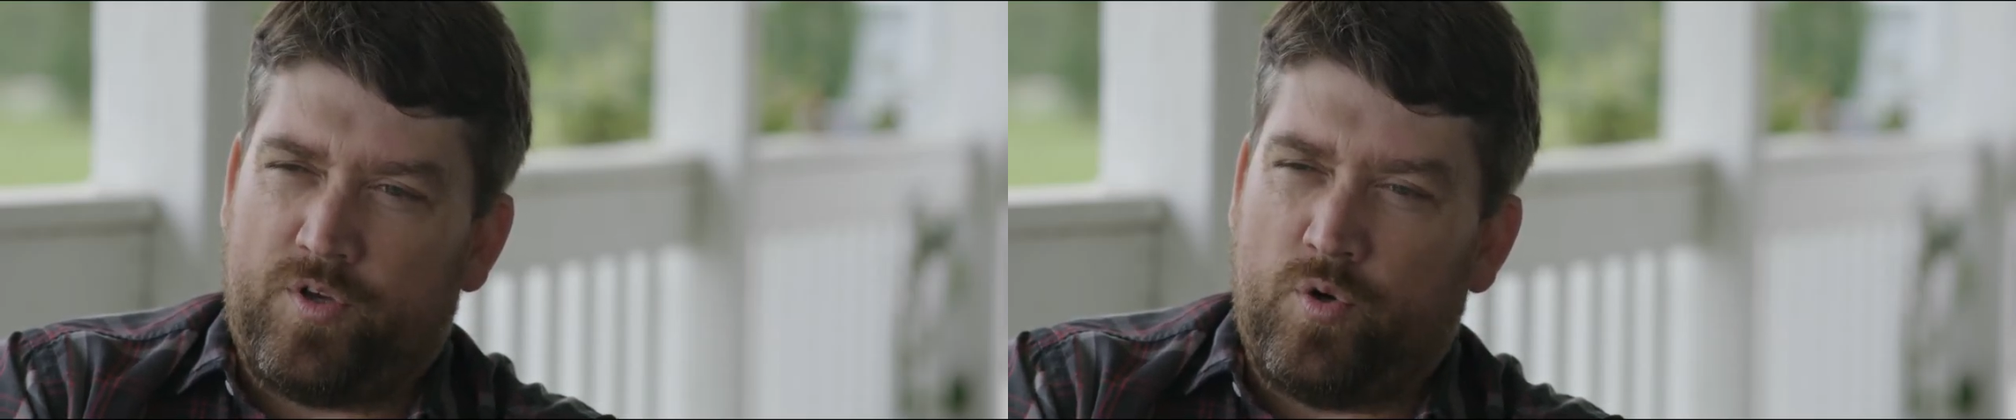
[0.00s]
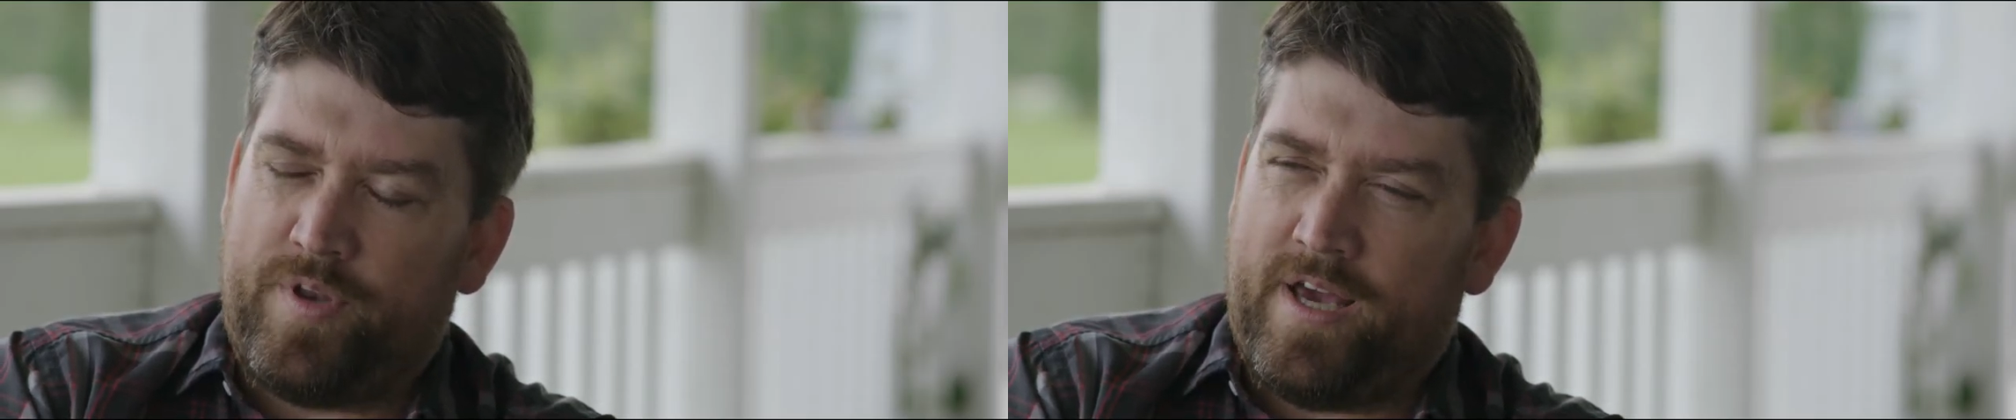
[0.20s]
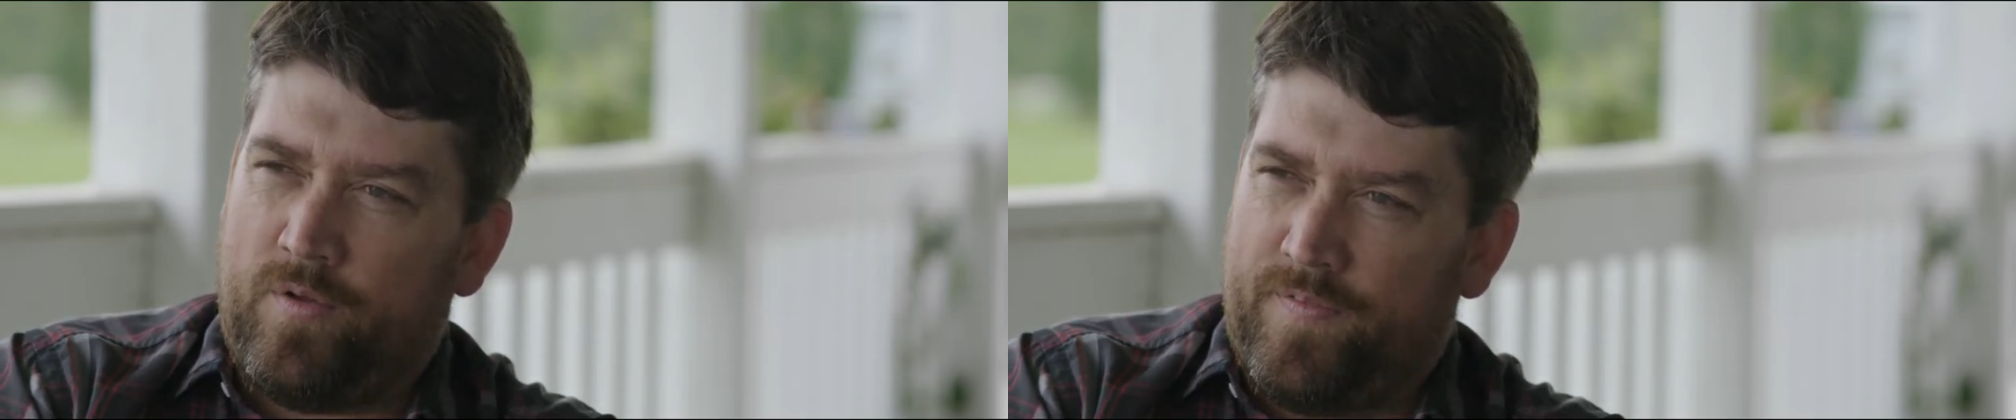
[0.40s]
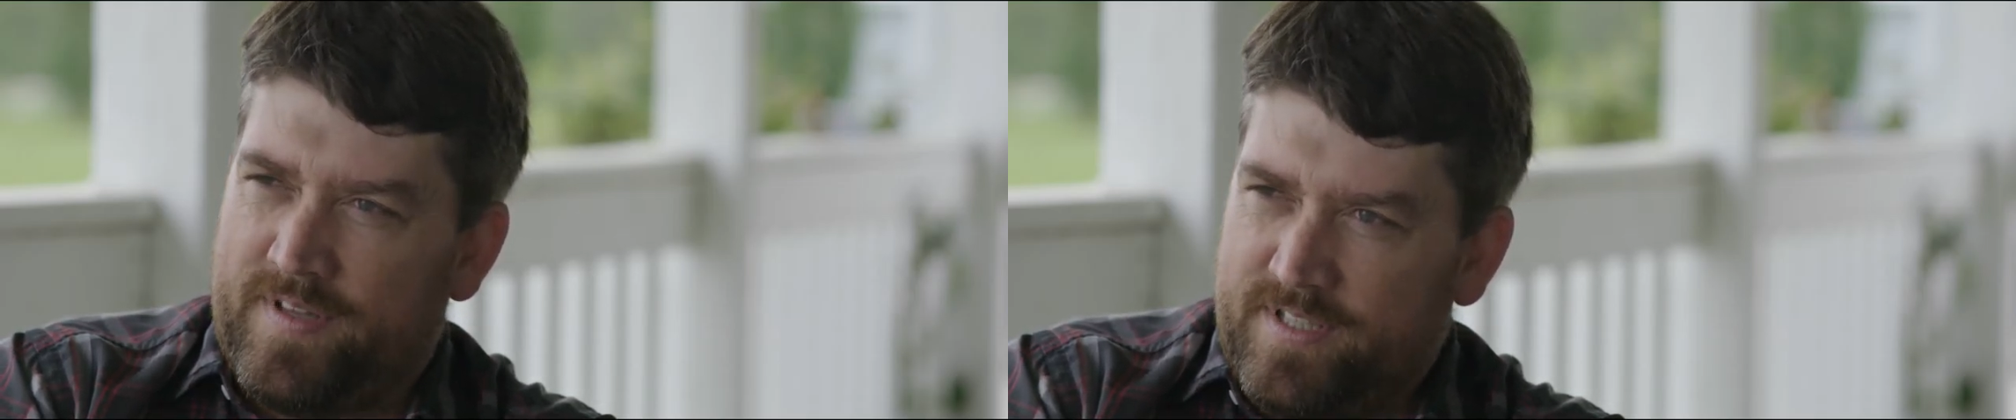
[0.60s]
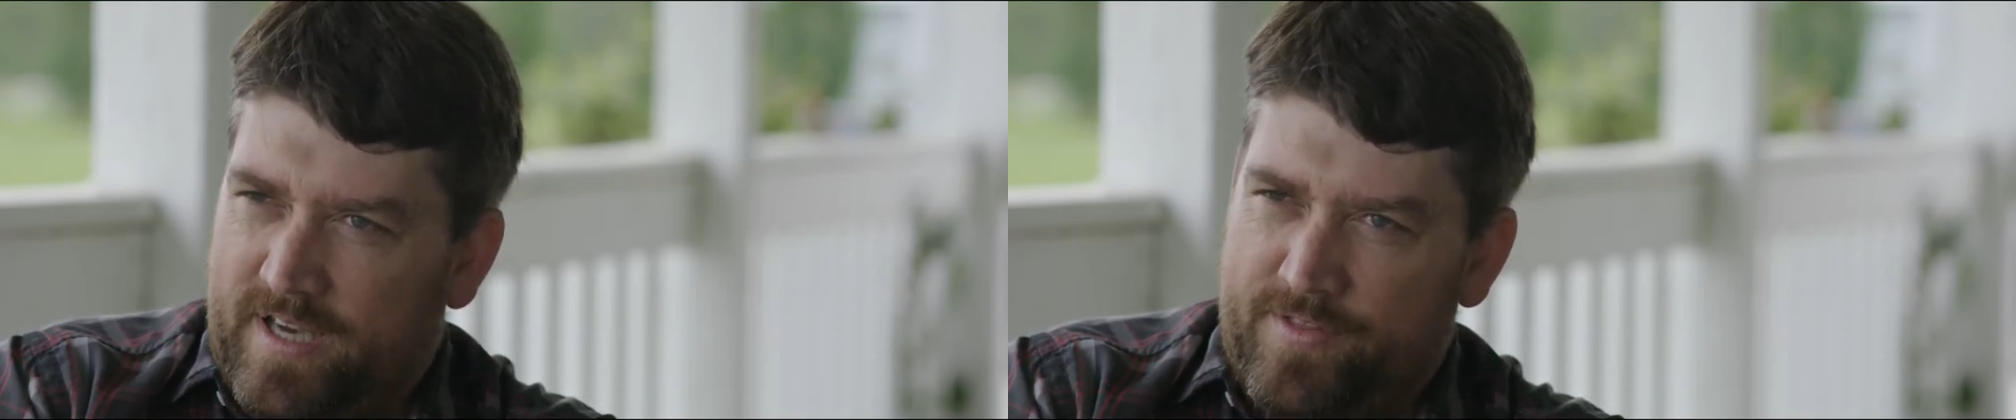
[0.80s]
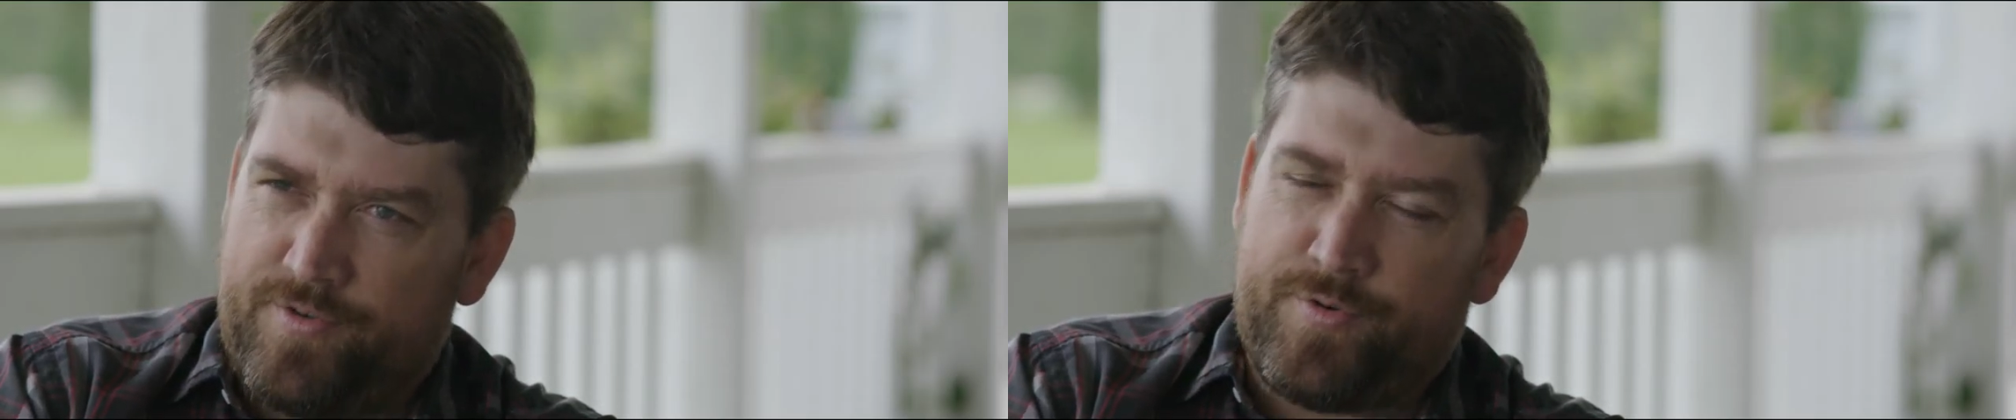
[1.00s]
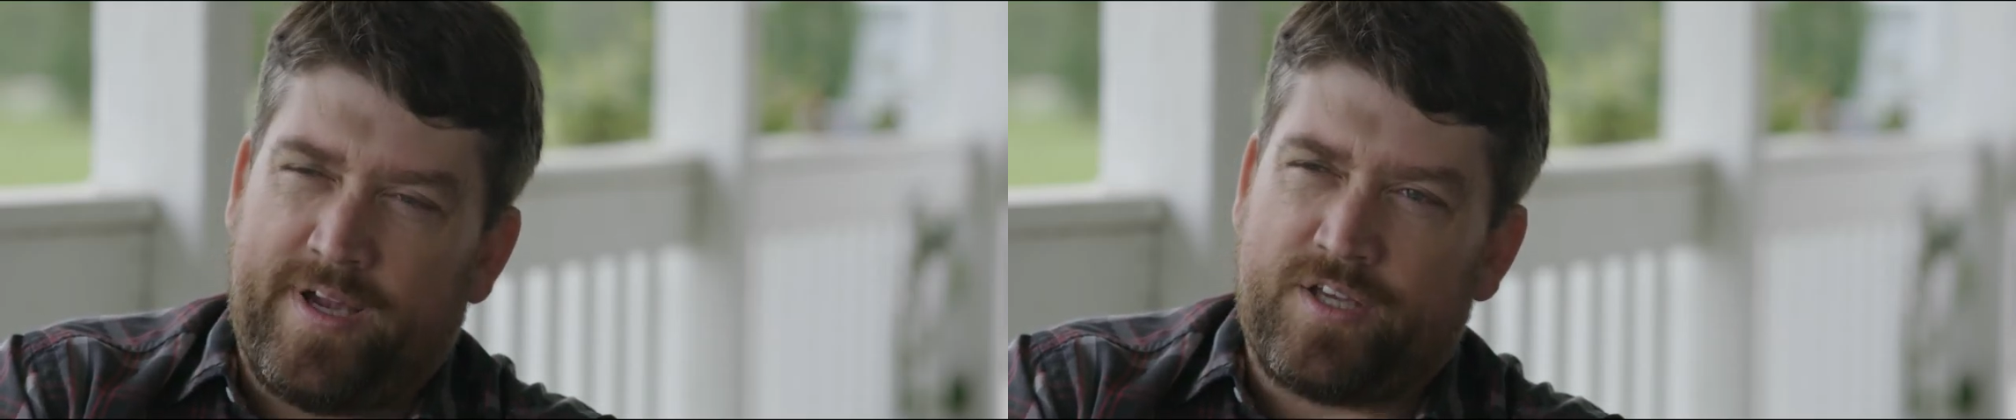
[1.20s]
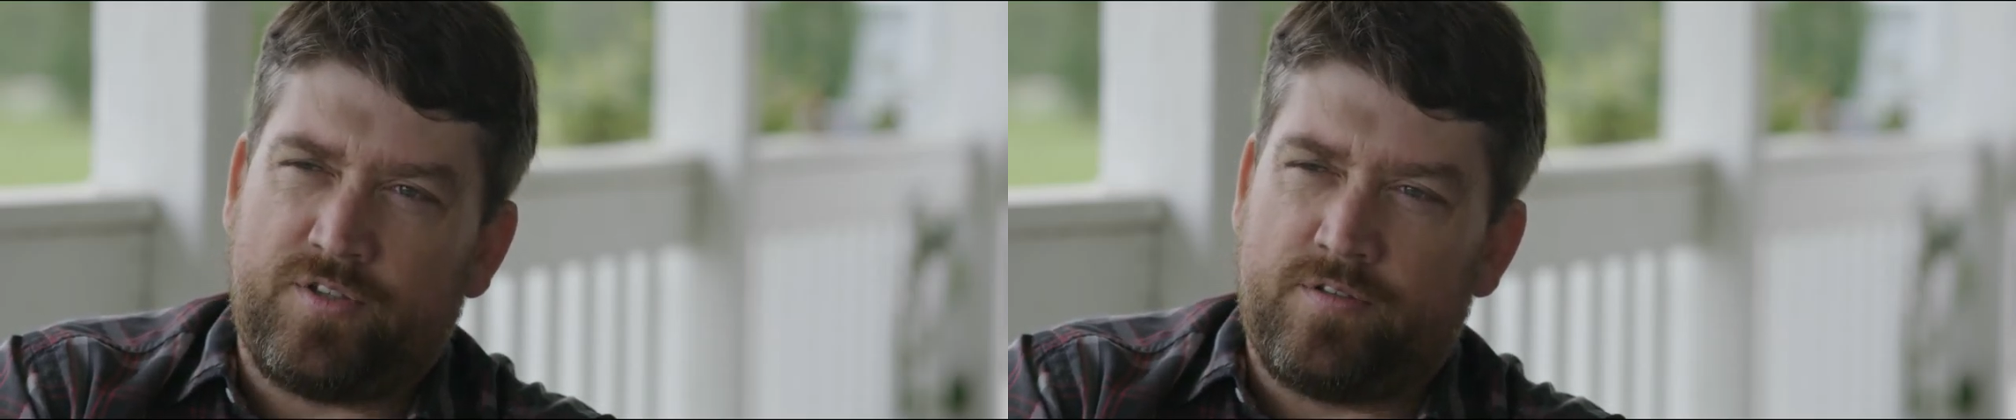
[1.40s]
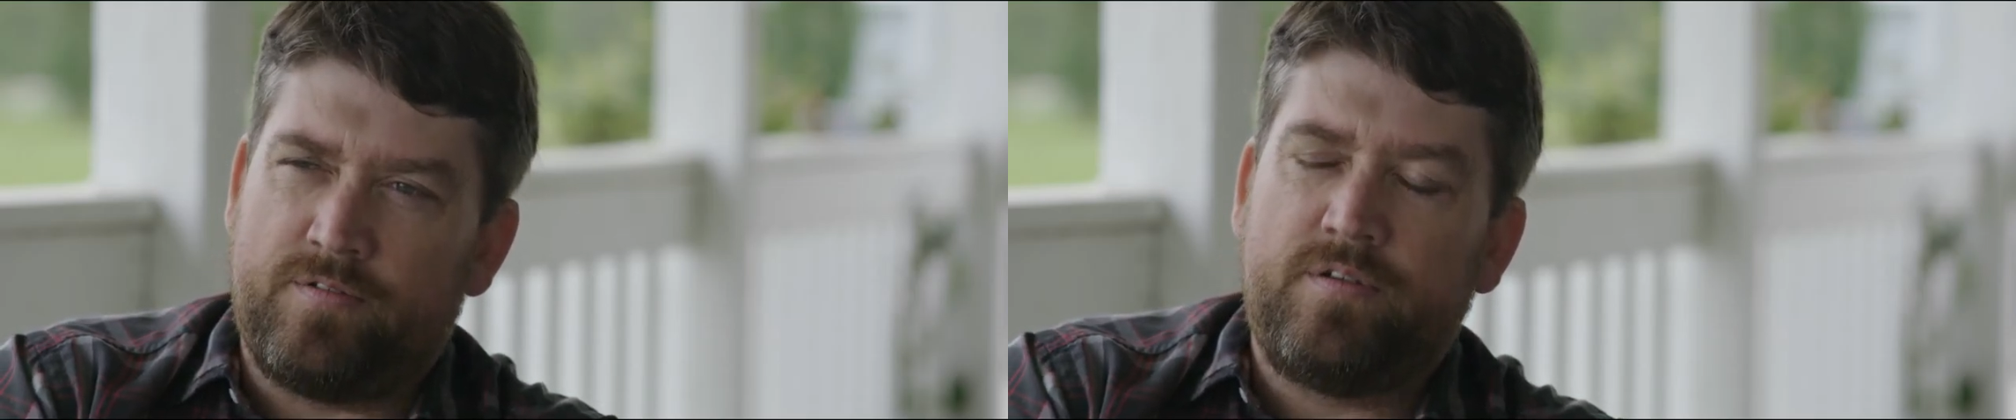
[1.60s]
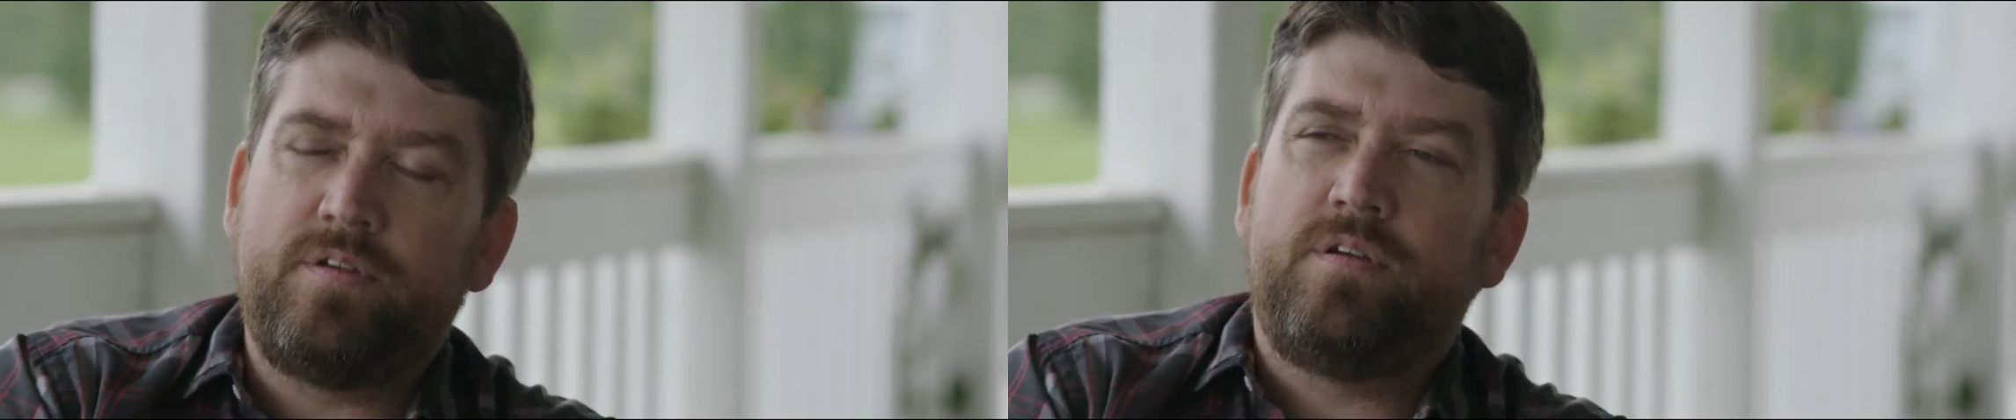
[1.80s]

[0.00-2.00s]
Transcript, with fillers: go down this other direction